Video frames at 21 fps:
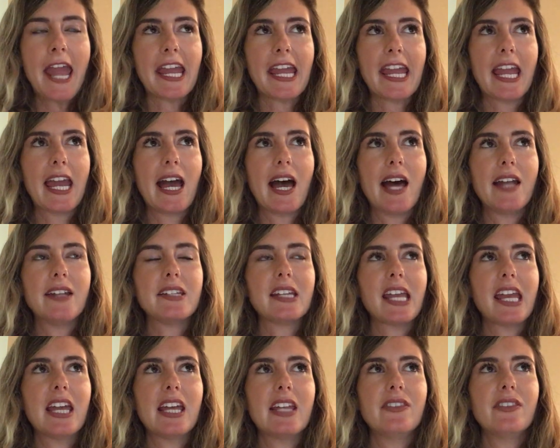And
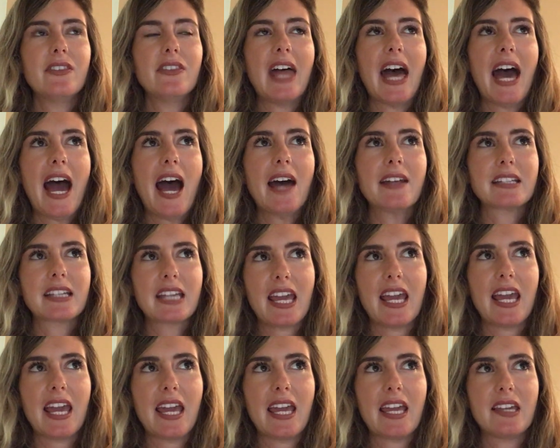in that
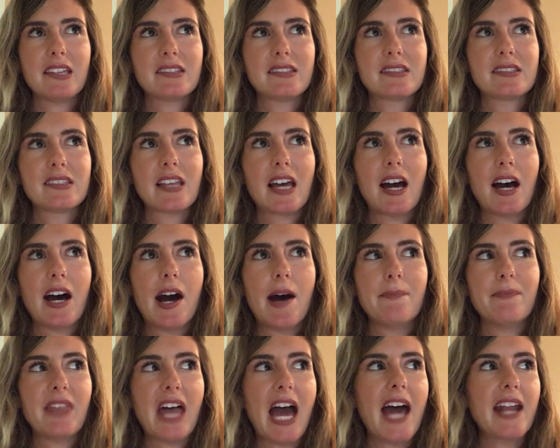case,
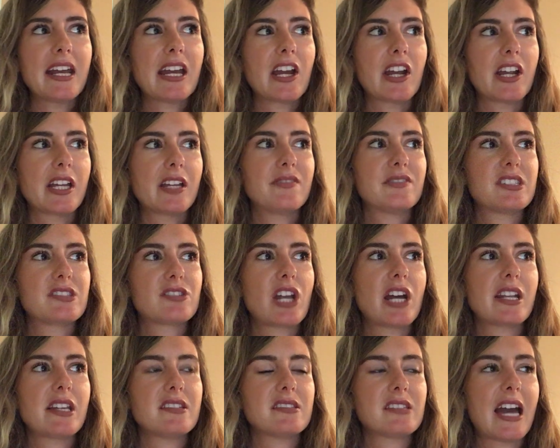that area of
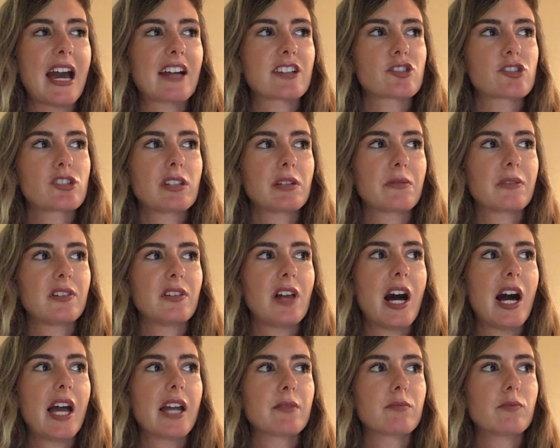study is actually
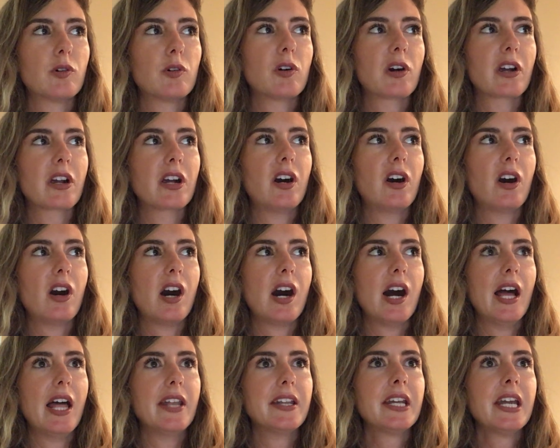relying more
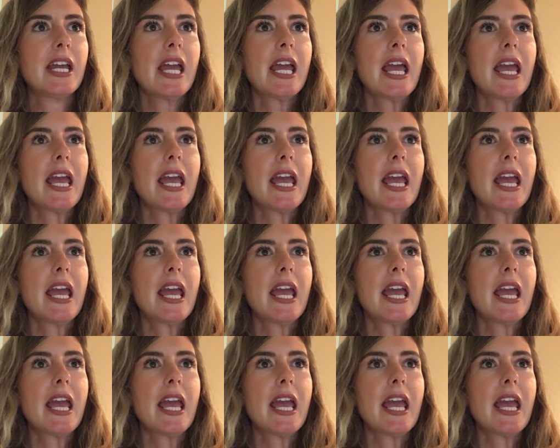on